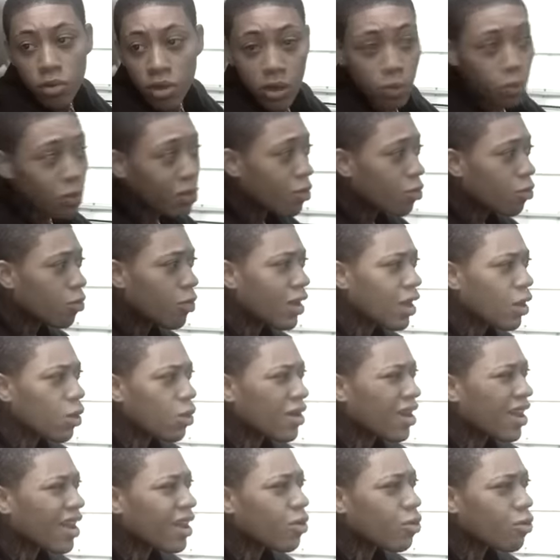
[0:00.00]
What? What?
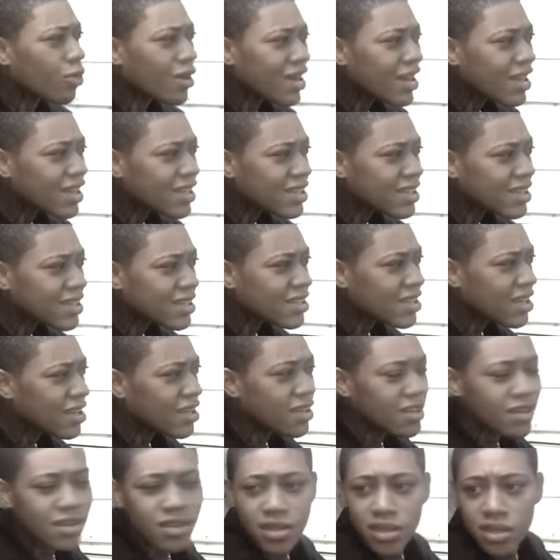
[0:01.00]
Like, what niggas is
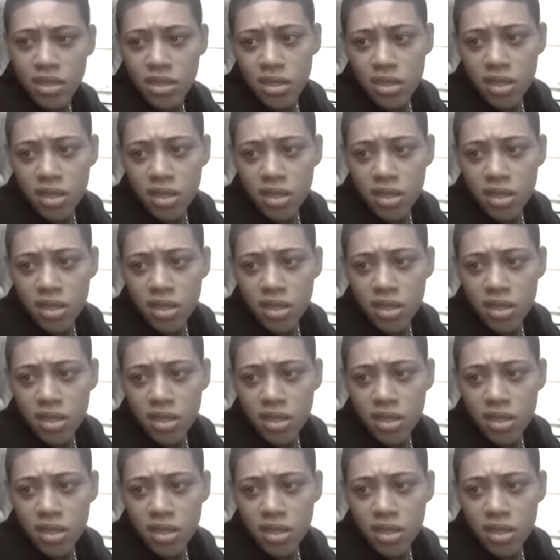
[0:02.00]
this?